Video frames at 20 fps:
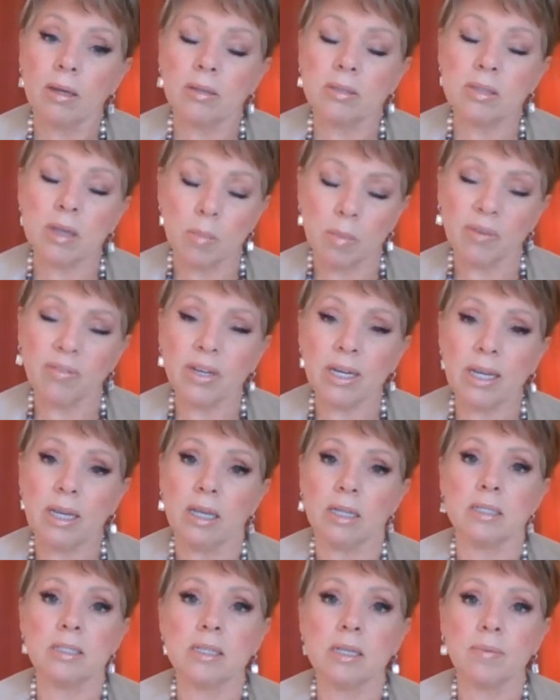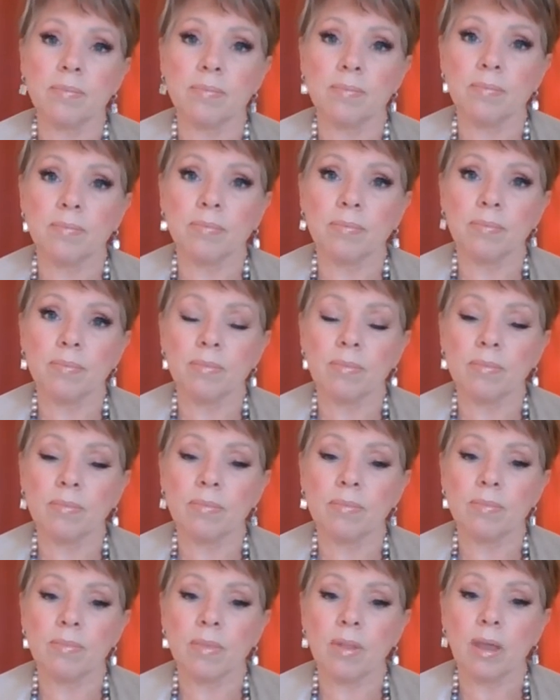Some of it is,
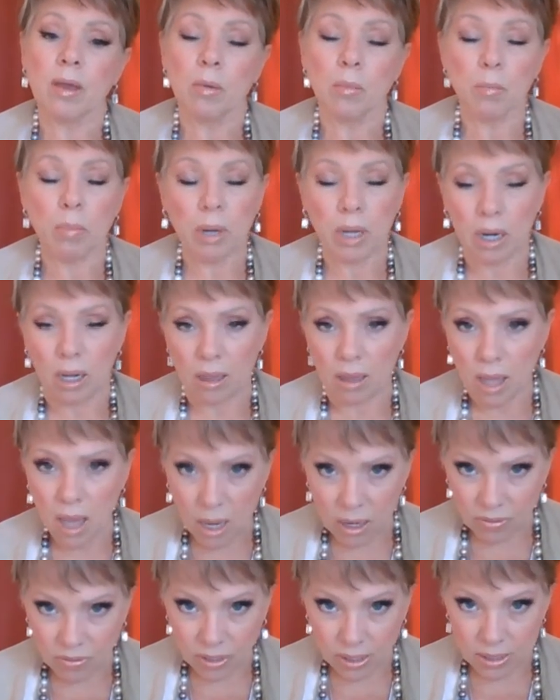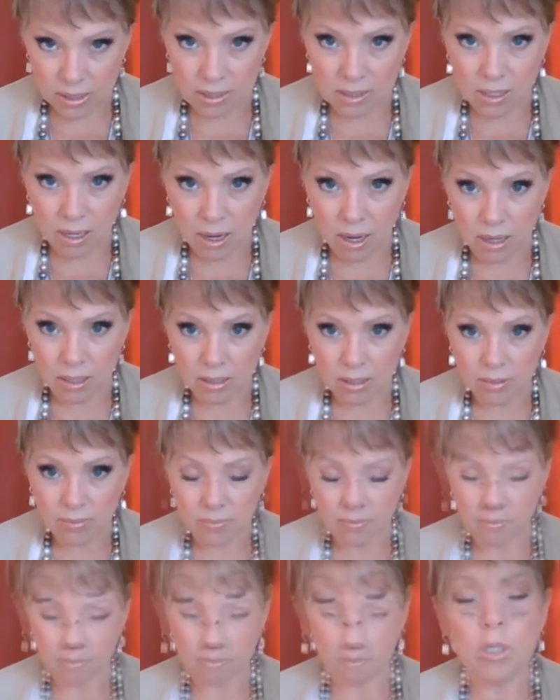but a lot of it is not.
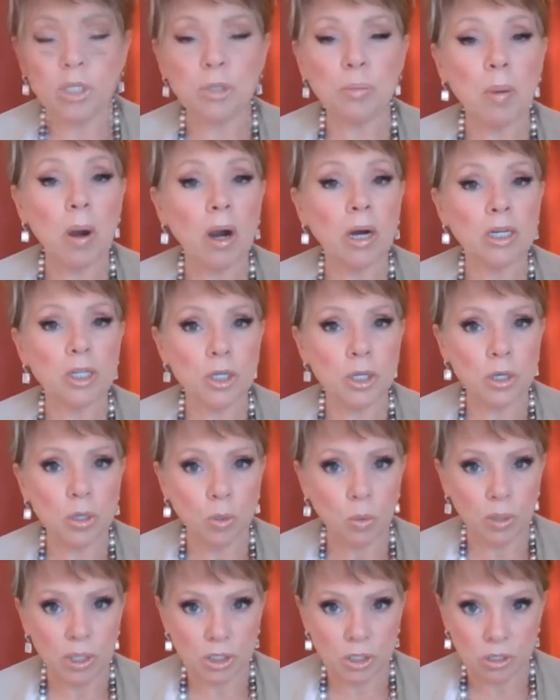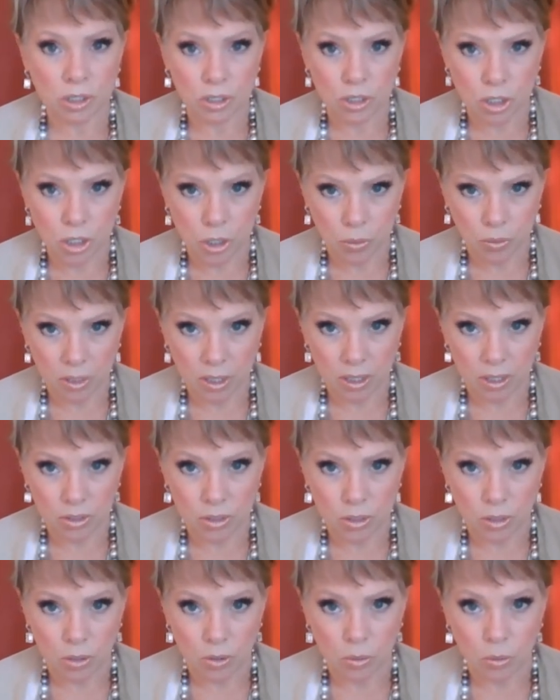Which part do you wish to tune
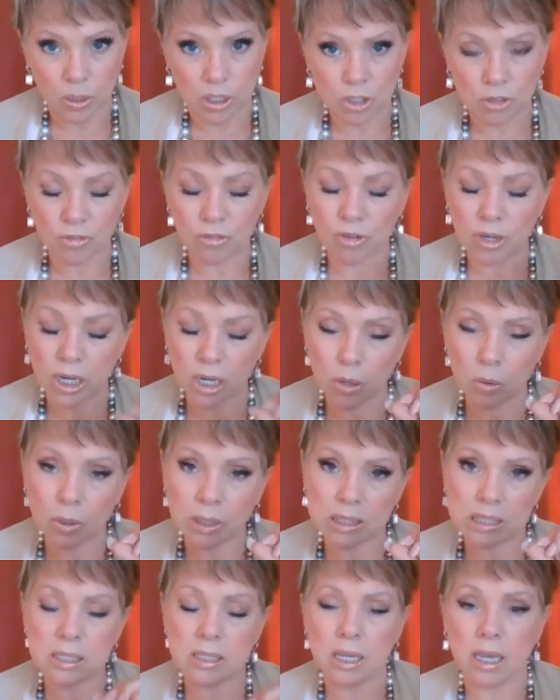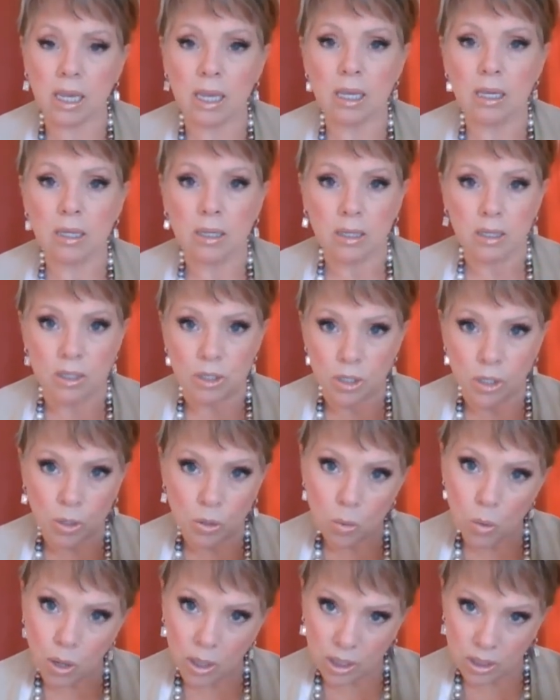into? Which frequency do
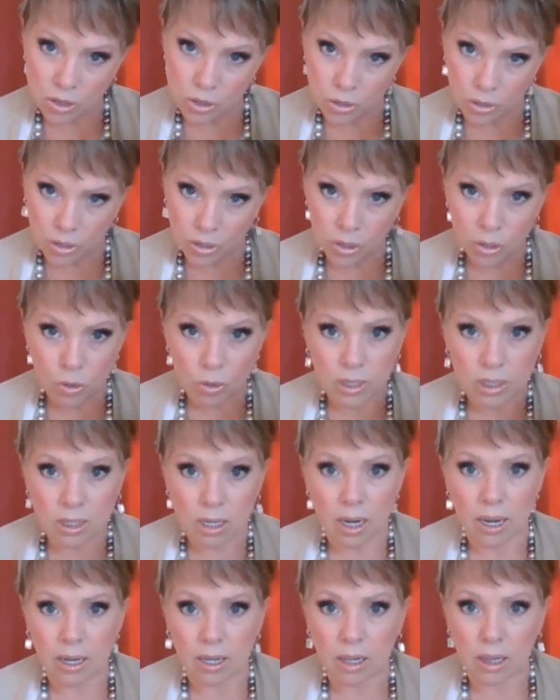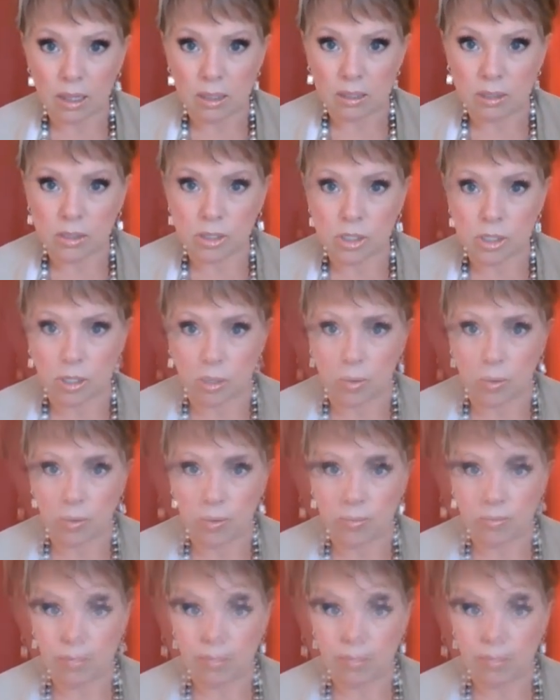you want to turn your dial to?